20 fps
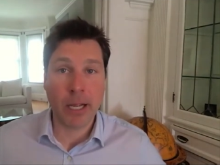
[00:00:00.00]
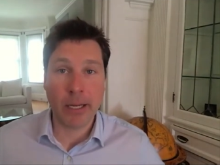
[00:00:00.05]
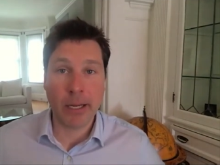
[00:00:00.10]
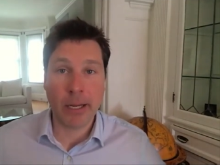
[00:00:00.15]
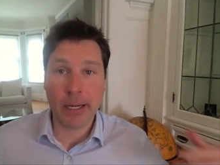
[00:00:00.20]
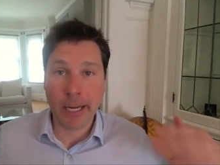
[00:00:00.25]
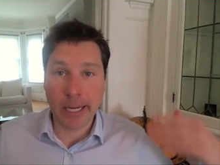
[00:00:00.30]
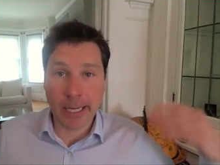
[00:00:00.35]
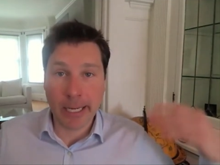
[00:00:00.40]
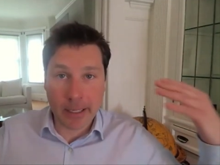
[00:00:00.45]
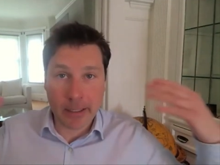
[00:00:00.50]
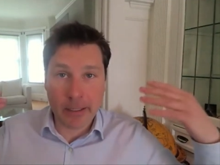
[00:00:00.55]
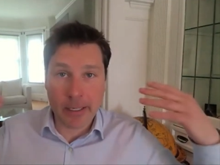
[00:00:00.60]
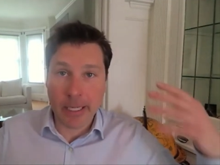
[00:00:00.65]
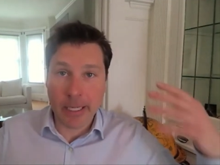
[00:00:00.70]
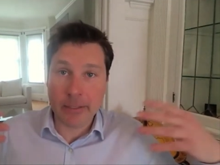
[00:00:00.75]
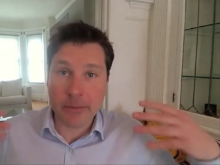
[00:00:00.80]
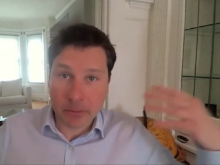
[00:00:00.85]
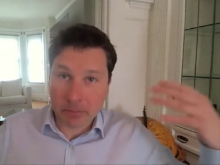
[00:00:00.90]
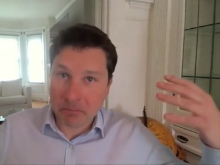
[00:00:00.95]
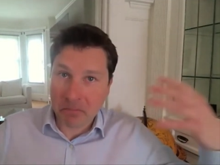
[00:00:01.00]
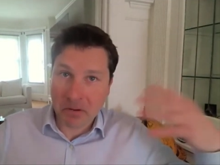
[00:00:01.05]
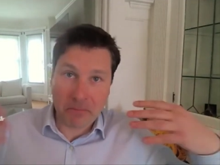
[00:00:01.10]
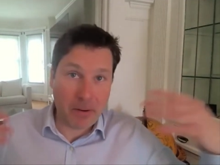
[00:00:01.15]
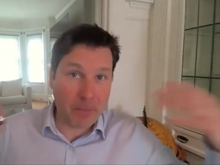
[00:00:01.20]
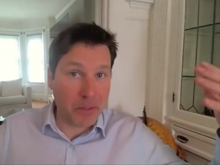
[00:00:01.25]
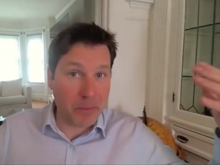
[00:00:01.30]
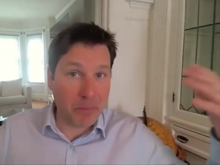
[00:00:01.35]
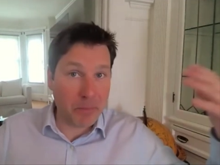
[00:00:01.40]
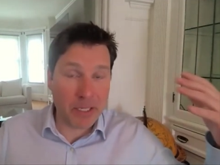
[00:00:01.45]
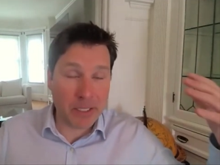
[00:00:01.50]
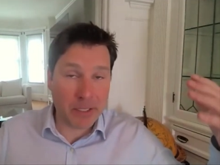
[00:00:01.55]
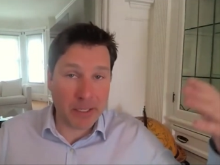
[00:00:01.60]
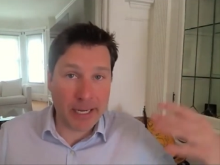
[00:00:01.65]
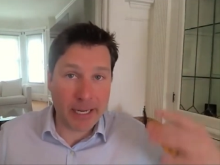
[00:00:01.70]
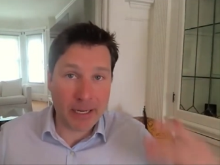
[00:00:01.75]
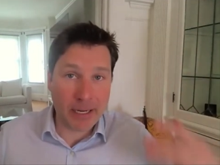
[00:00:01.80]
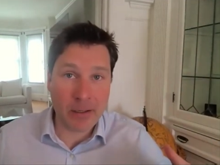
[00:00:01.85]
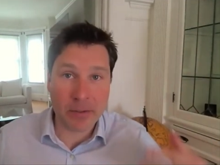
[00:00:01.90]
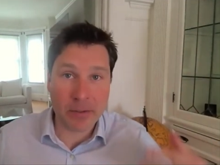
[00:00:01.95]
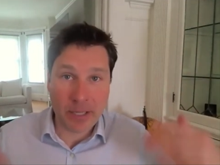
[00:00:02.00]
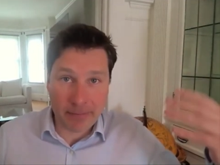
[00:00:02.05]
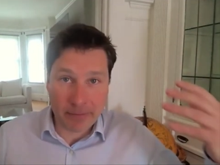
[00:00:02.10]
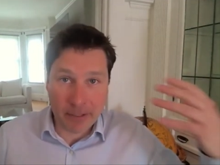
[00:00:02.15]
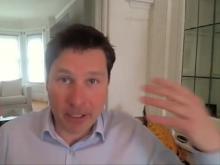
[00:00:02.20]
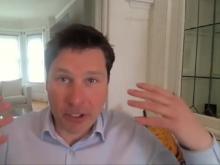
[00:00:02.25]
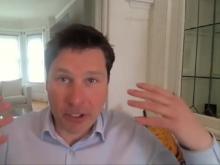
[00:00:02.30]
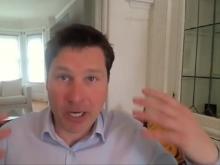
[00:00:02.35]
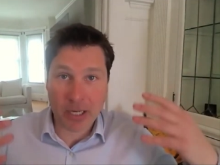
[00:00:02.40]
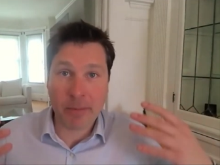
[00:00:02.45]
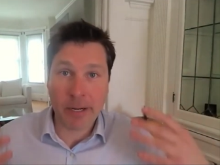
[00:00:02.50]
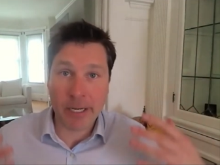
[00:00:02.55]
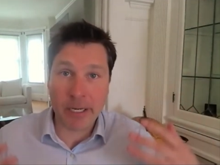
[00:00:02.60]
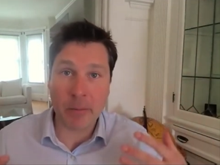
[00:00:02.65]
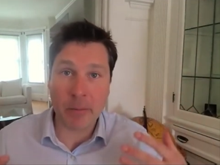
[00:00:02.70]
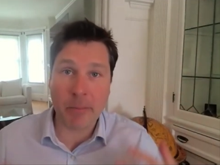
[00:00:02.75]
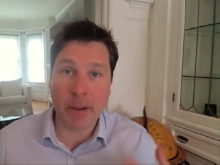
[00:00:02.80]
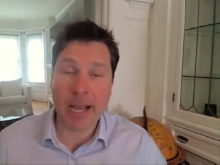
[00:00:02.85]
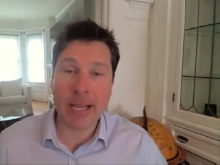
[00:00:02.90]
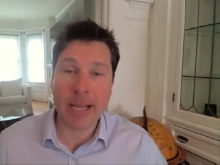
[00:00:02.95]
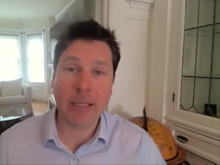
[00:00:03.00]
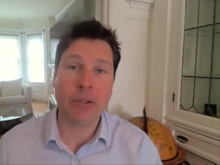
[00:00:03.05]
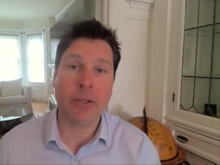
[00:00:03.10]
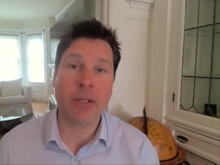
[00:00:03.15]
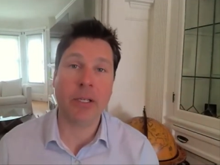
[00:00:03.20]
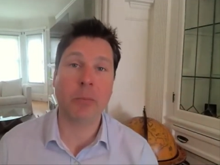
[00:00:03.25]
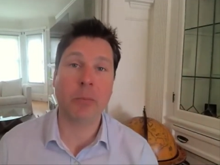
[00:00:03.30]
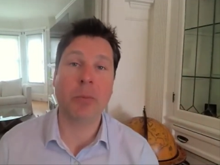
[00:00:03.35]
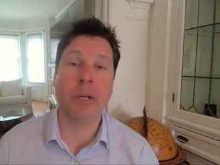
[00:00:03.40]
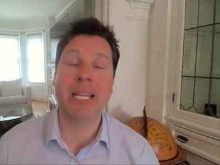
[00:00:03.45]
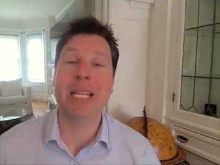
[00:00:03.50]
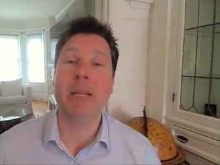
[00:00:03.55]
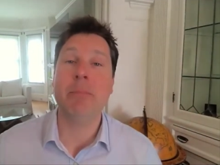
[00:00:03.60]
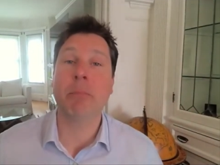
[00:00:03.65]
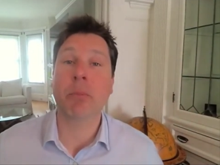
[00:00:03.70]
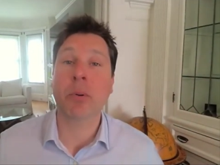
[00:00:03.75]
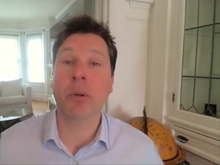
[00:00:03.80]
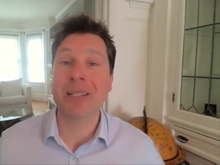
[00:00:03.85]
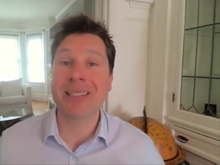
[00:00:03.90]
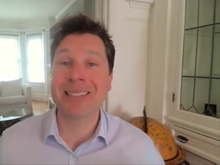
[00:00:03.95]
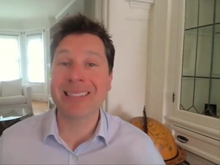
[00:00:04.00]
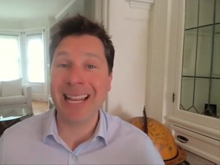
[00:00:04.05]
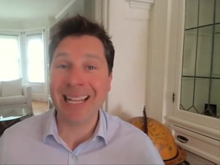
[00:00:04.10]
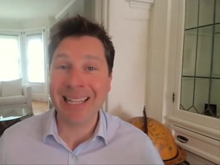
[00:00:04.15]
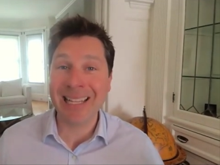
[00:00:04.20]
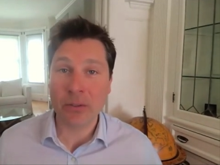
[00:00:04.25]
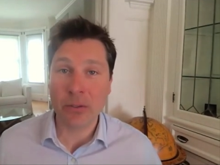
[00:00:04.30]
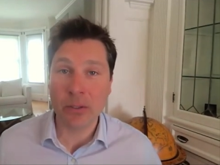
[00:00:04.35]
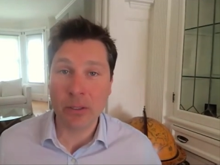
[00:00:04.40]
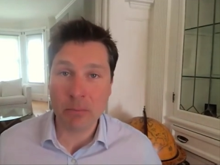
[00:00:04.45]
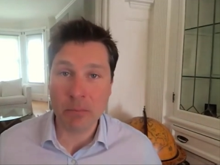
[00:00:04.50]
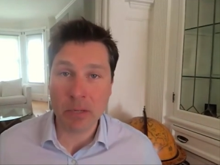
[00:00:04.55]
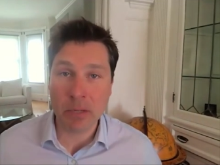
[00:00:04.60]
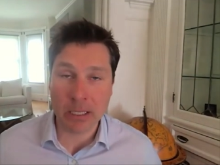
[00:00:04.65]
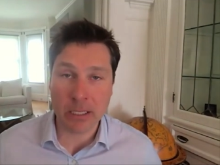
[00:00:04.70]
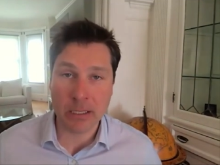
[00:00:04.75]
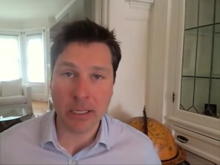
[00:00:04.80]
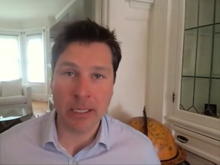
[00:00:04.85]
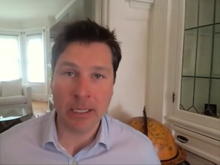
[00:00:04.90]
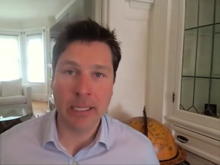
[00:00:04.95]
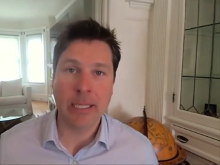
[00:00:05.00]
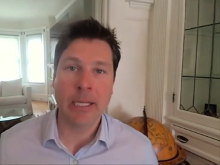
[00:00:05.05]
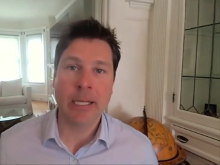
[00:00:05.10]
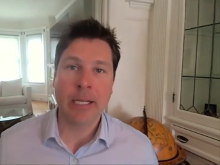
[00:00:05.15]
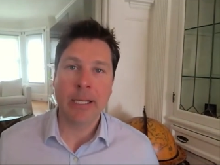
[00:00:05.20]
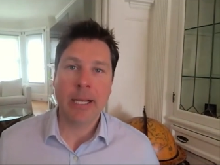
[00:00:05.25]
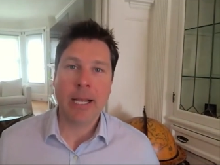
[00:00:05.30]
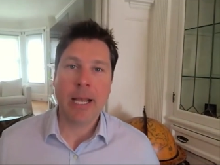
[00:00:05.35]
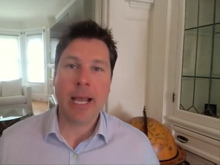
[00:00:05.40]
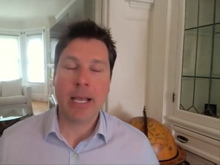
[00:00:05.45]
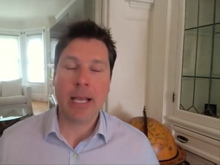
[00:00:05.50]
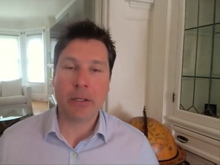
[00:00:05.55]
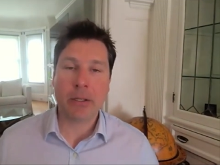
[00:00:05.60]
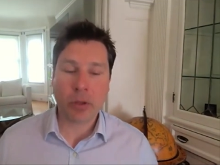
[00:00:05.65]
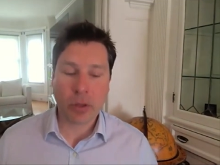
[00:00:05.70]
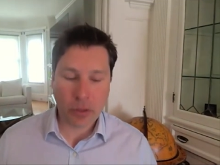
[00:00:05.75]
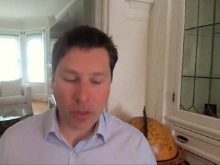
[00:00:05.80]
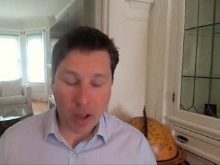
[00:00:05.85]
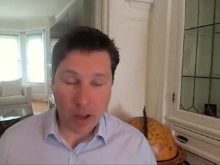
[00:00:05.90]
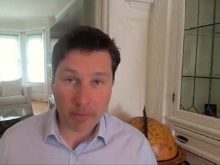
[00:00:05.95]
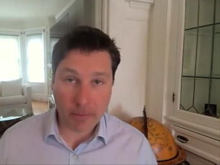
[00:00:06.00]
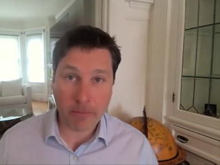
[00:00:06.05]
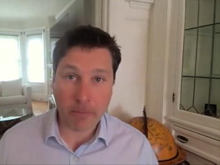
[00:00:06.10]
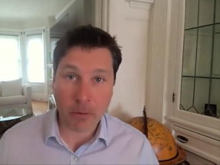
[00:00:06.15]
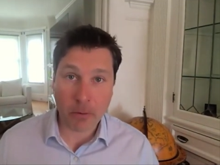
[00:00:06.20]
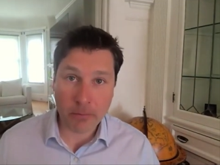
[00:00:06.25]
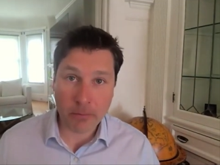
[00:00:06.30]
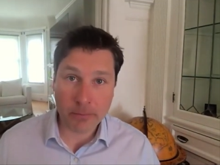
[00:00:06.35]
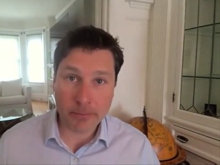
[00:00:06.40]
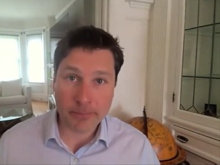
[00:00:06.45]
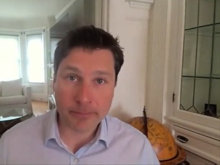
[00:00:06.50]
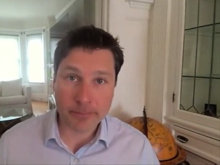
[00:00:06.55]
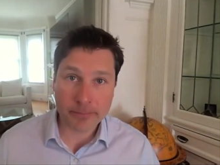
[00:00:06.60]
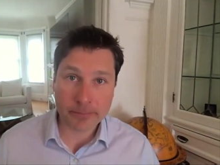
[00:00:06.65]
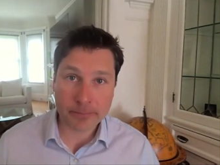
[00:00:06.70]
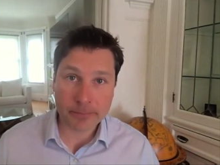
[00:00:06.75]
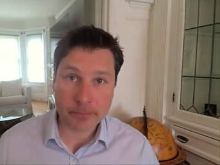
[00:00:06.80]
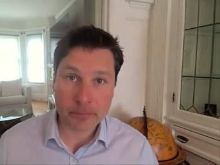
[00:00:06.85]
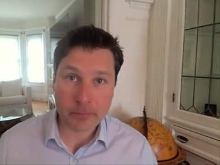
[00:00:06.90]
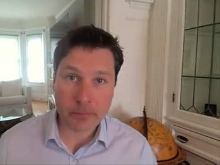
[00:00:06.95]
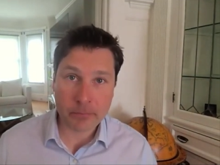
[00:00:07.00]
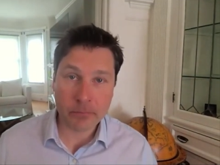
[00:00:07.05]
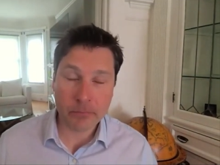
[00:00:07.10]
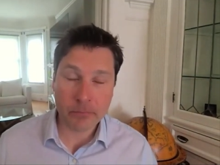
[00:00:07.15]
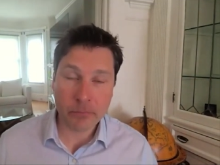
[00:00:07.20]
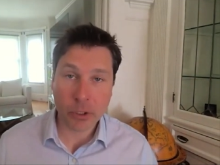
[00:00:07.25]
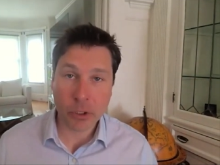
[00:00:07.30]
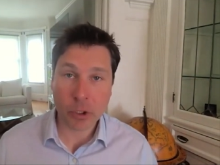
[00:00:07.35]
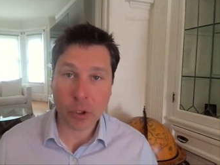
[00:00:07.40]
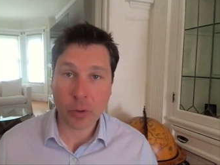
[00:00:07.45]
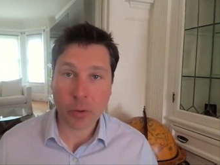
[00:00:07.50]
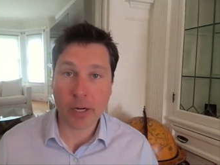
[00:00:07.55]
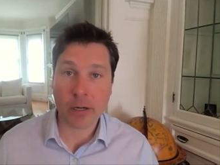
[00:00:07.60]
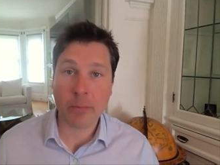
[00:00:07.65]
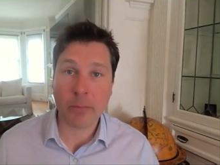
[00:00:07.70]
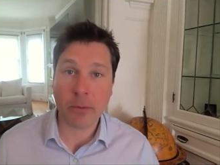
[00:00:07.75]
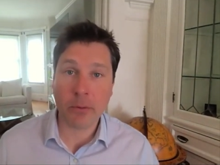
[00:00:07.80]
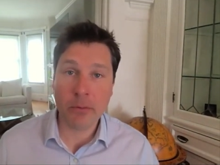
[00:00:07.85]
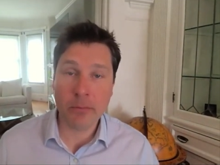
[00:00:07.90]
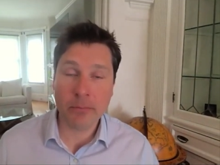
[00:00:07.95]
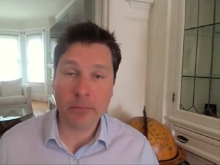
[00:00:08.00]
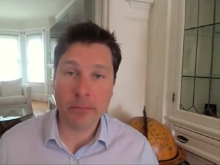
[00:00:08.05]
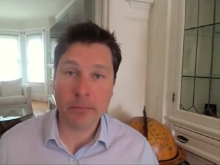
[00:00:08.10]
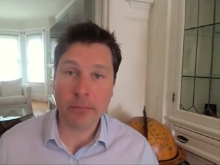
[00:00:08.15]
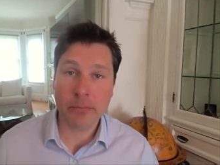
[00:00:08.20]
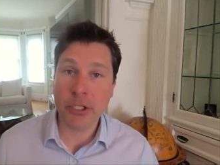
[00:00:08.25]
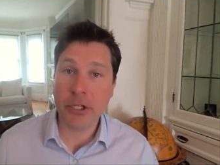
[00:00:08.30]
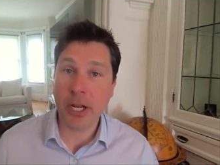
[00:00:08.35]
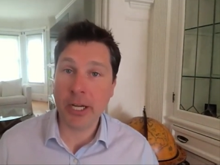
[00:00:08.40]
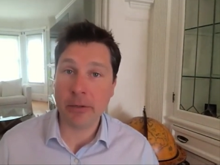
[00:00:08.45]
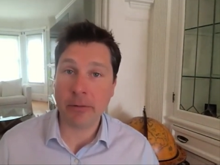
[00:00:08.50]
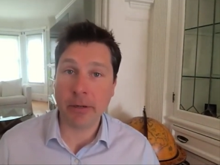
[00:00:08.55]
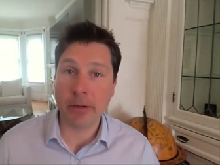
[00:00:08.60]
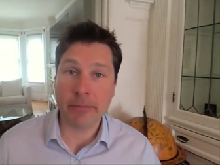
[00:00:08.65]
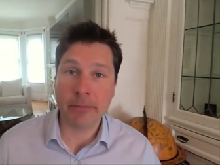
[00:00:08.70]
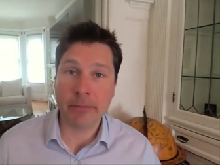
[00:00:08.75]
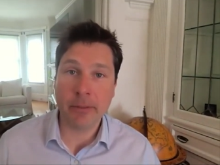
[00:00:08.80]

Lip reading: and I got to, if I'm going to be a good analyst, I have to check my own biases. But he presents to me as thoughtful, credible, and genuine.